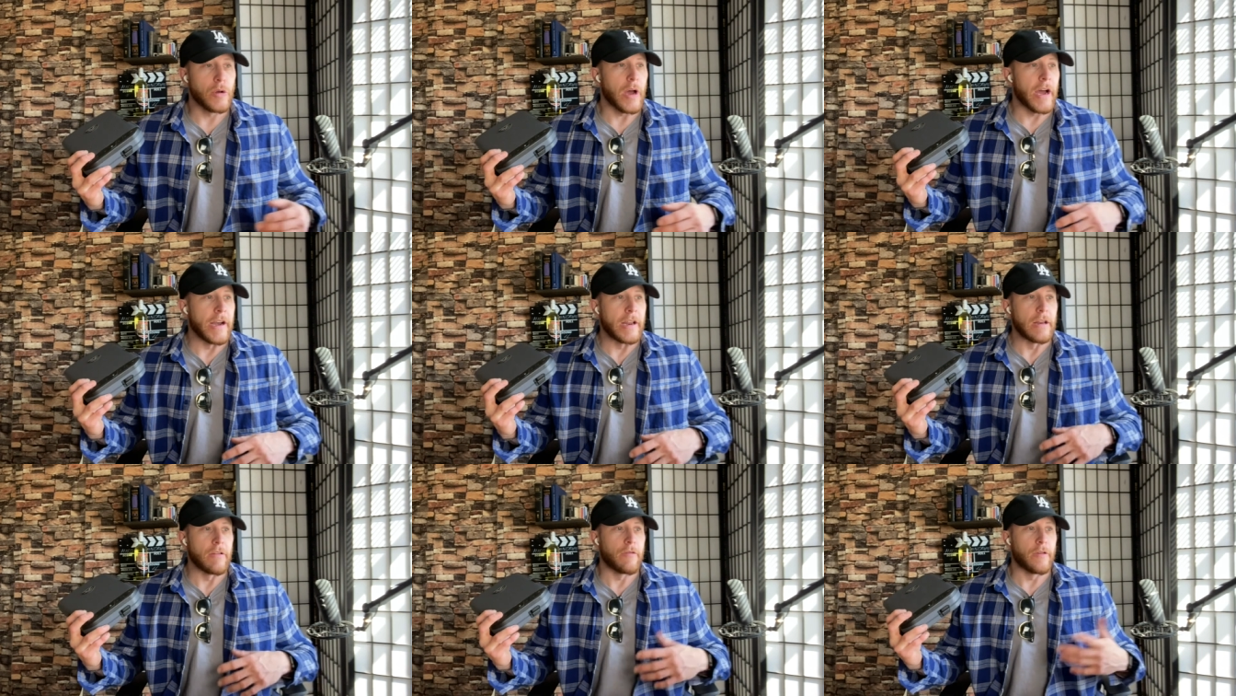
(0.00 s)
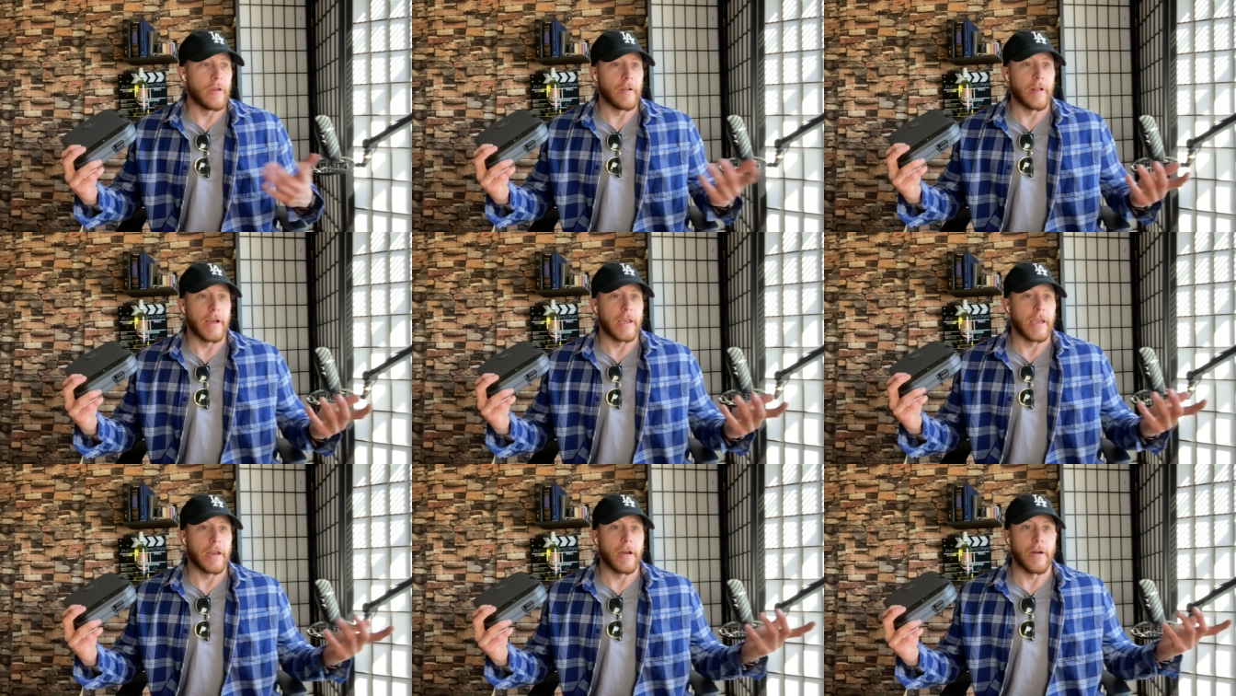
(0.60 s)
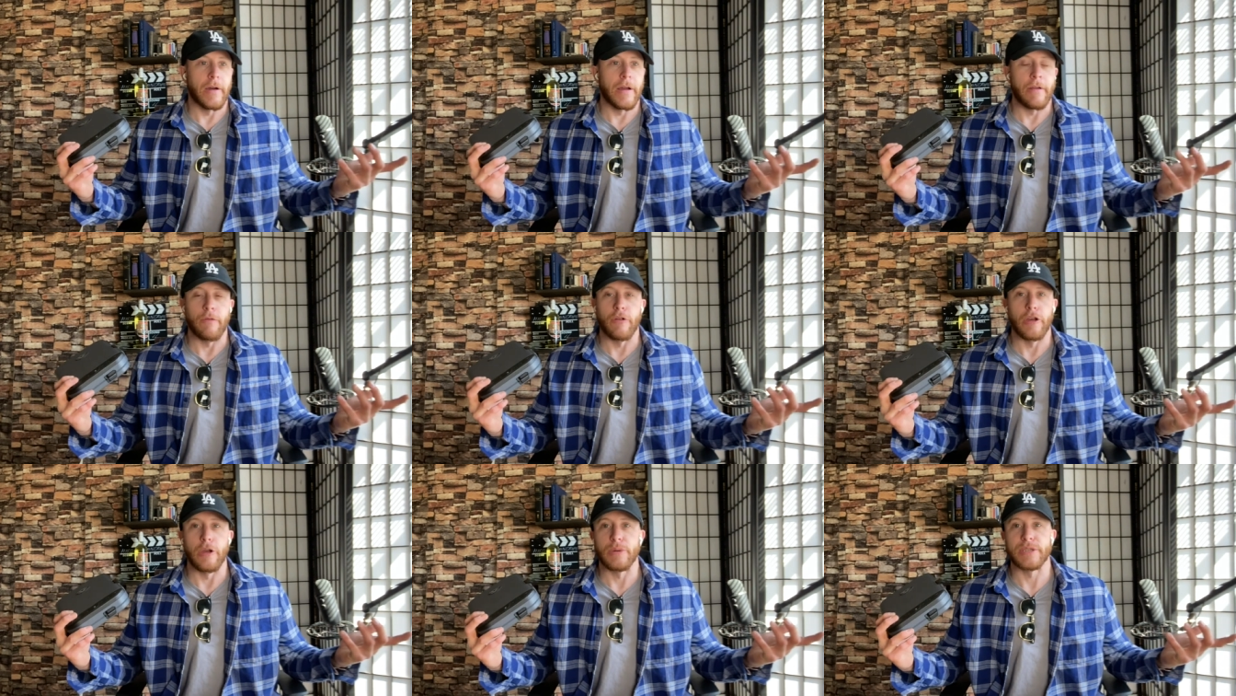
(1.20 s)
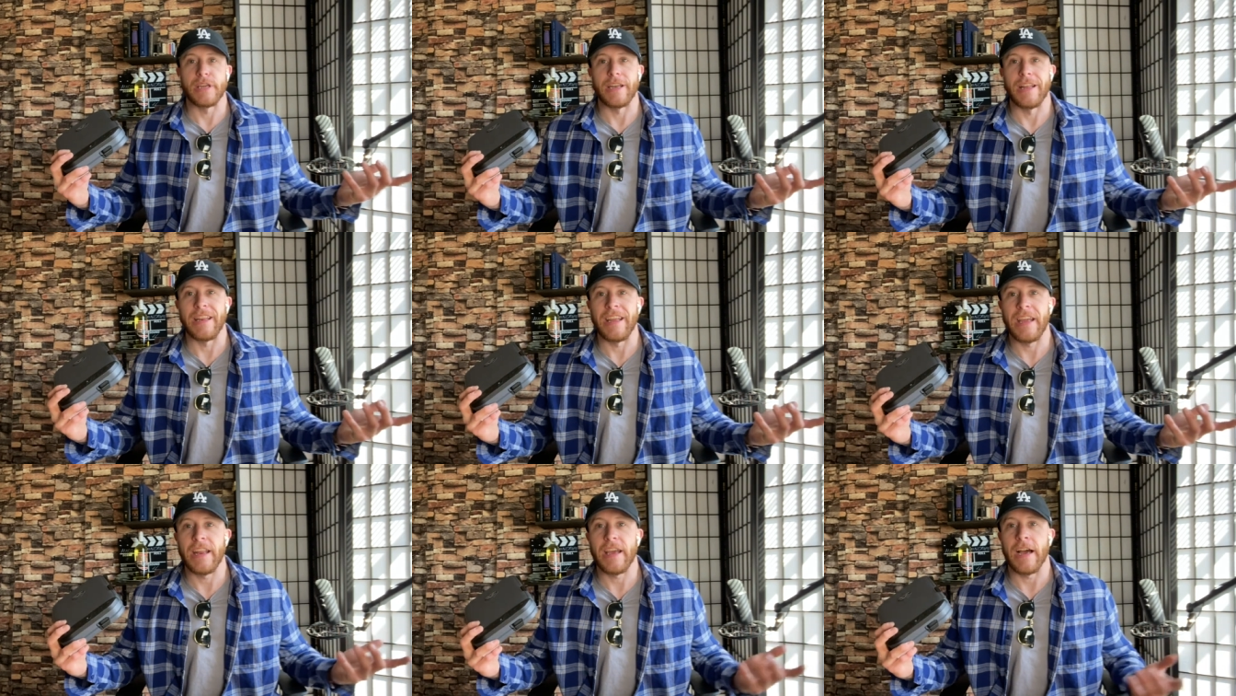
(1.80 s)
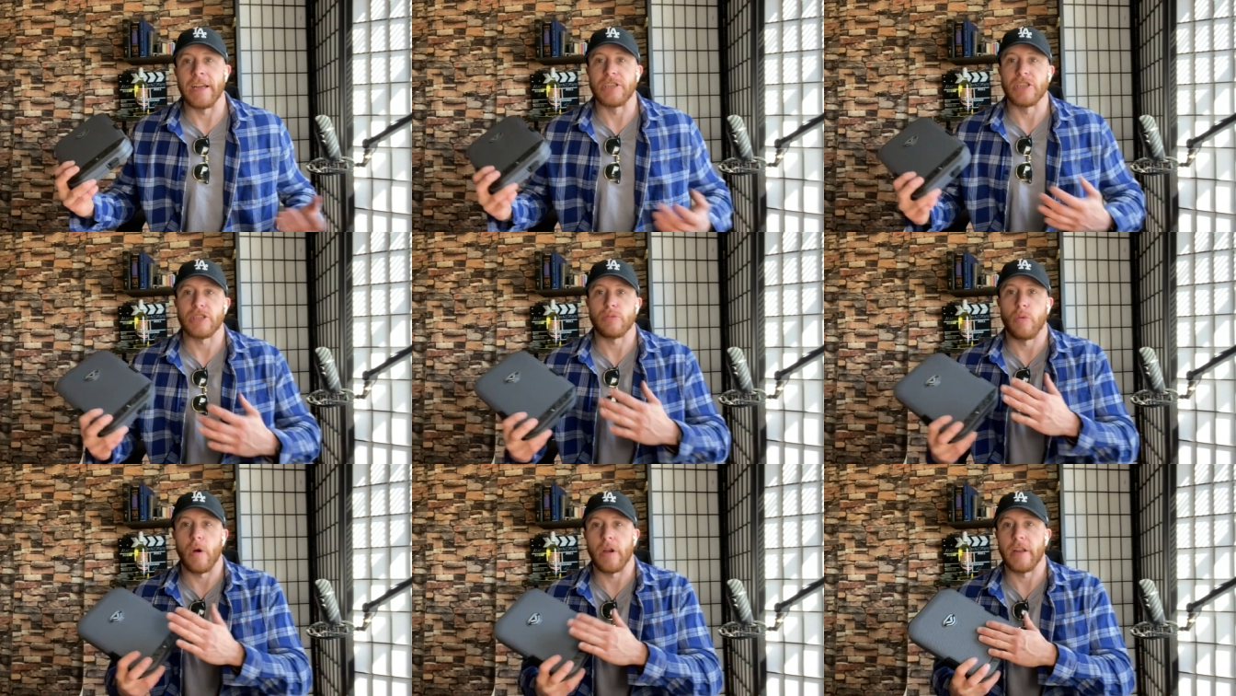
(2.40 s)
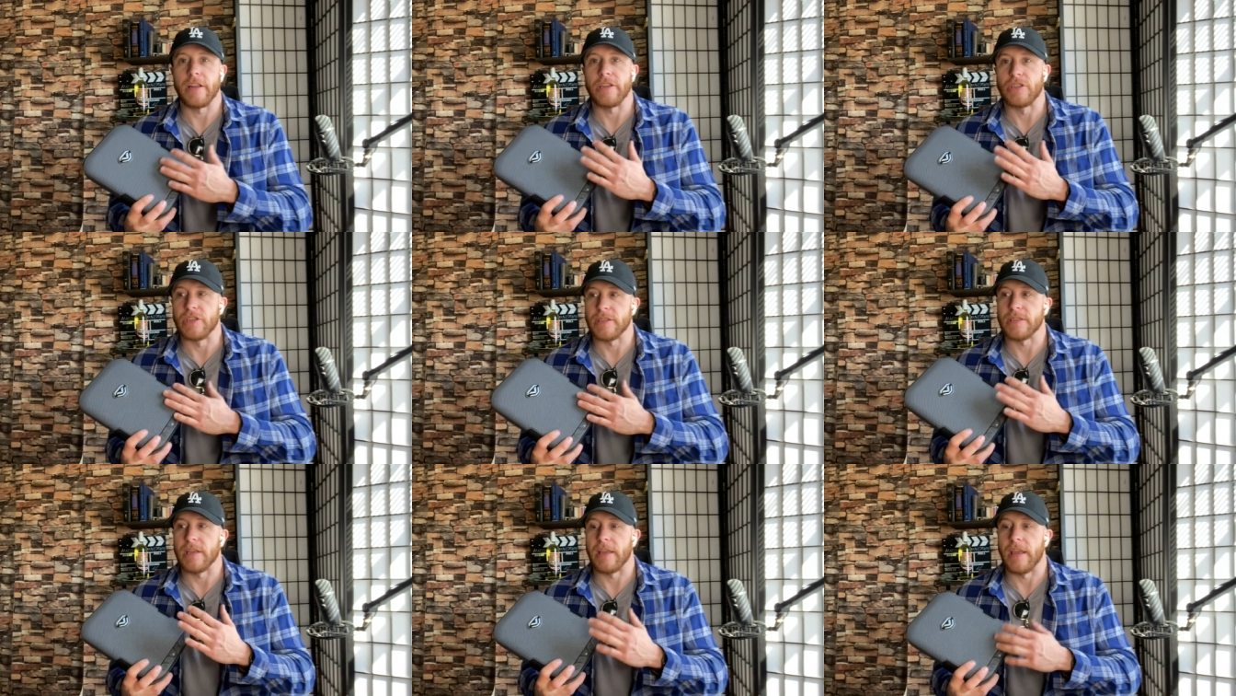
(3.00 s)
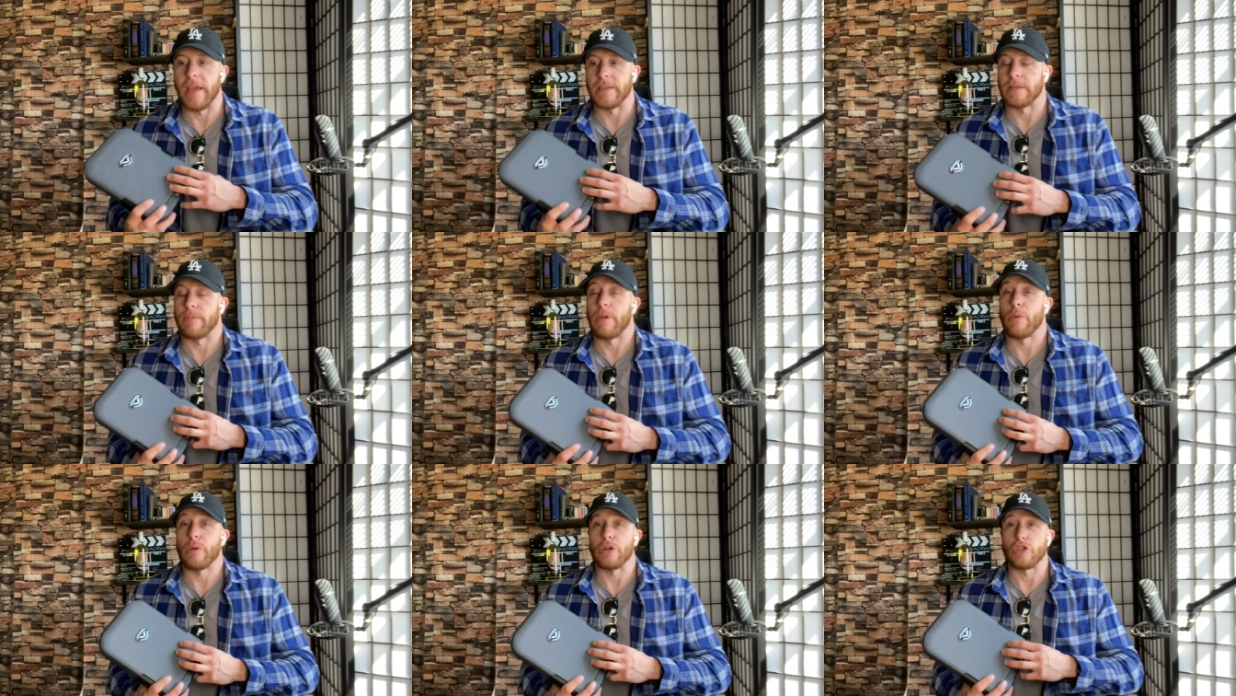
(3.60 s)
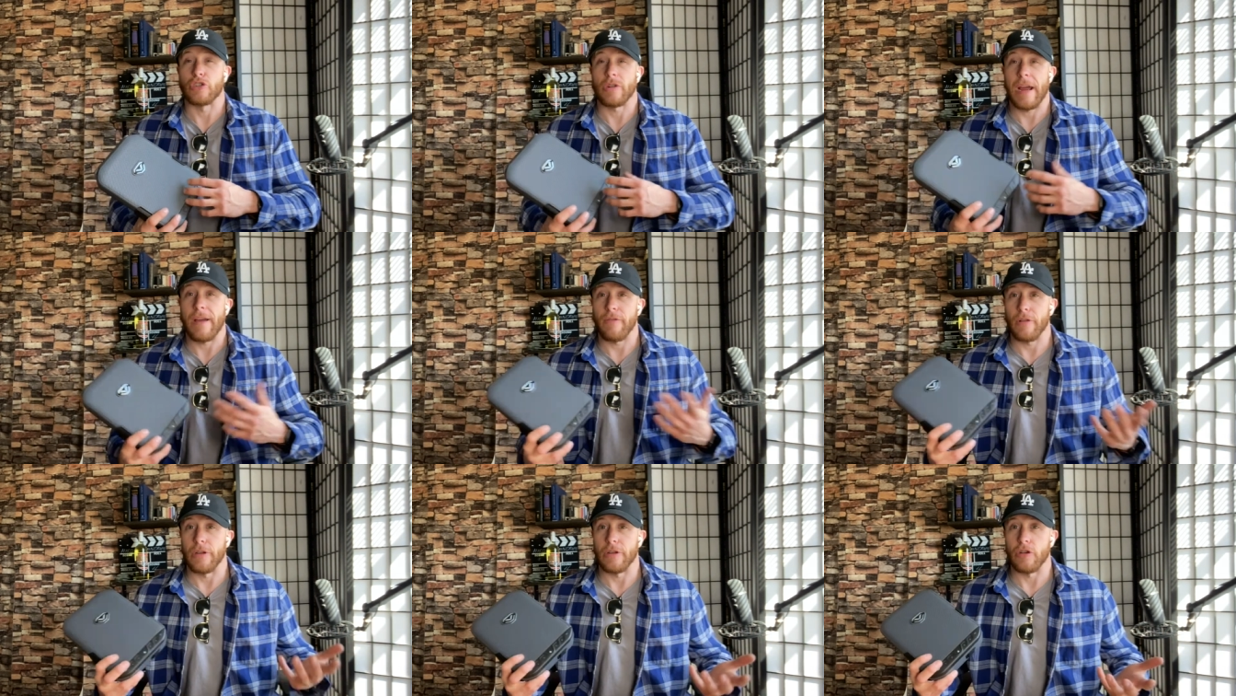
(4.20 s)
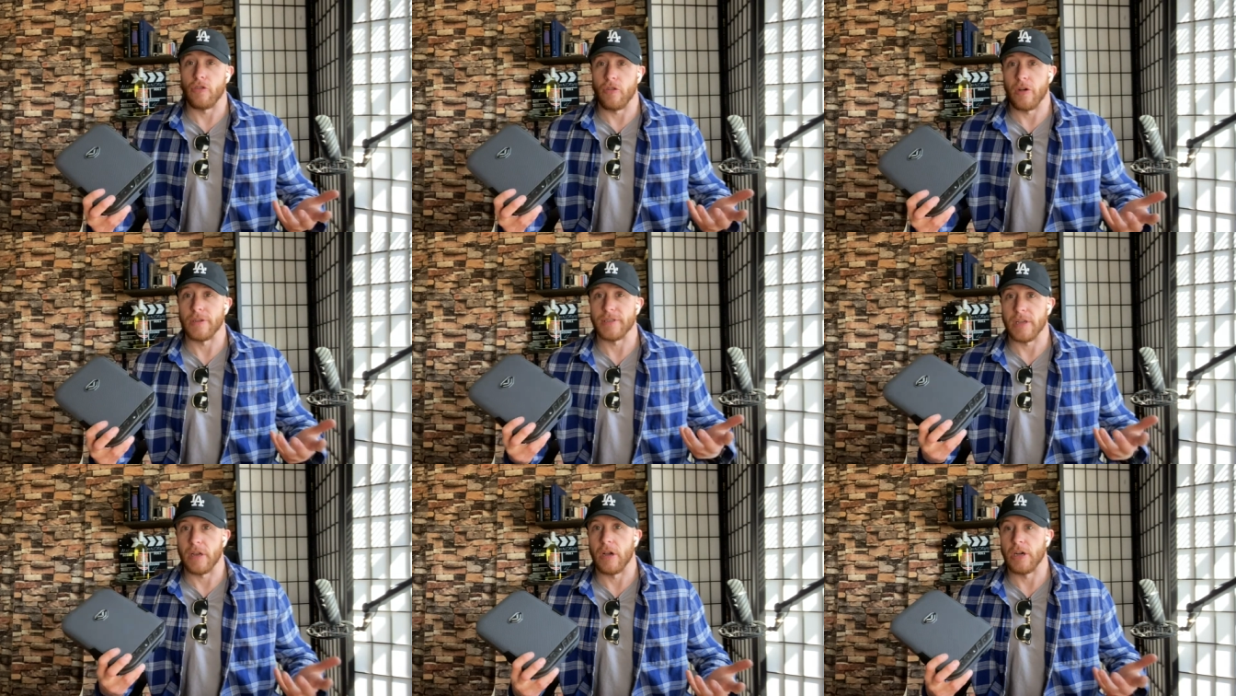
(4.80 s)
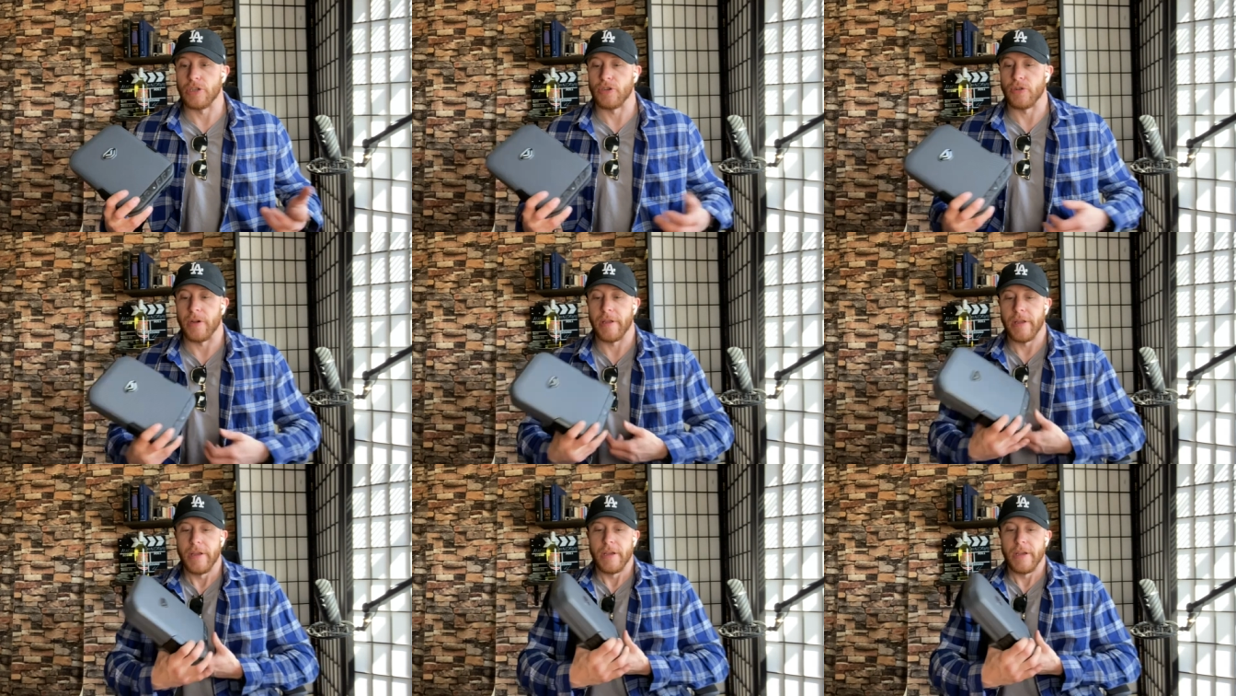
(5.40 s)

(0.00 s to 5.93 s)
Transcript: I didn't feel like, you know, I really was going to need it. I just wanted it just in case. I mean, we we're traveling across the country.